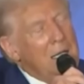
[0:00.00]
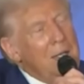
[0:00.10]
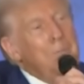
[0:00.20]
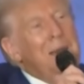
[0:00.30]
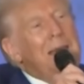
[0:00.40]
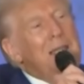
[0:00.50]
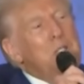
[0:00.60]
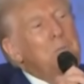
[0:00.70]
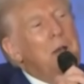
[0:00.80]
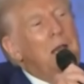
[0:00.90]
he beat
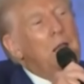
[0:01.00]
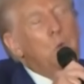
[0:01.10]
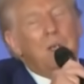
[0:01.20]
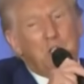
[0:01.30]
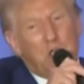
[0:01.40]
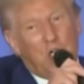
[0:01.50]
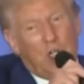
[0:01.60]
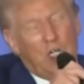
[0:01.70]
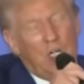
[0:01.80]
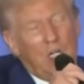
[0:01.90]
us by a whisker